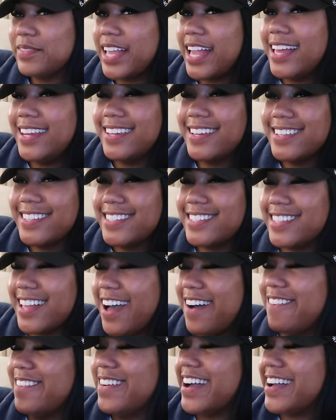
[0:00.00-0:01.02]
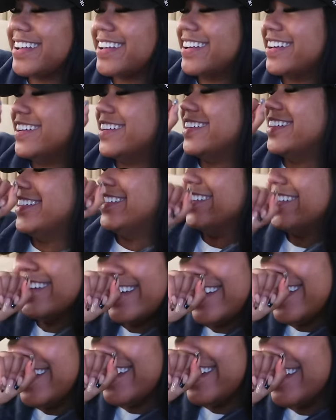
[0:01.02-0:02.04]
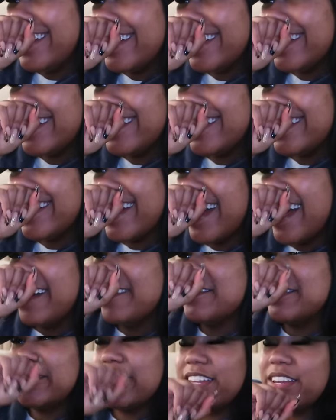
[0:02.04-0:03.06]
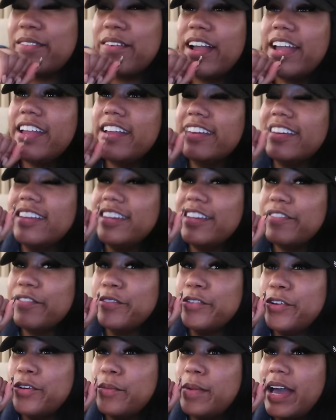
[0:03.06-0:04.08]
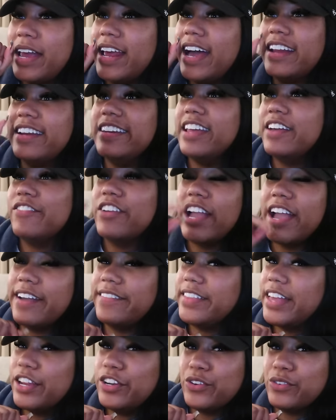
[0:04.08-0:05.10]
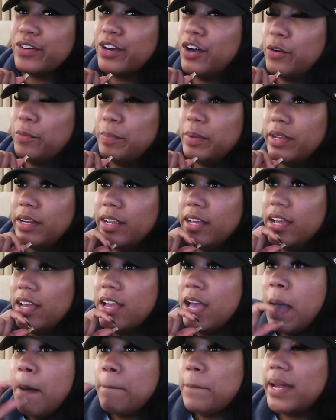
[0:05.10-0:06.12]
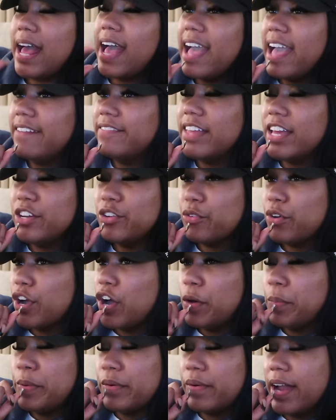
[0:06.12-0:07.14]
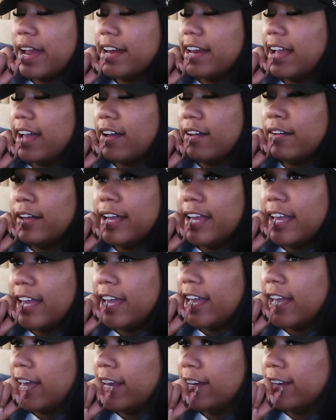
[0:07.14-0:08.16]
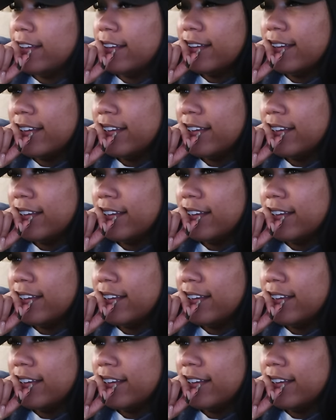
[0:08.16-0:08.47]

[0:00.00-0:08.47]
It looks so good. I'm sitting right here in the living room, and I never have that door open, but I have that door open right now. And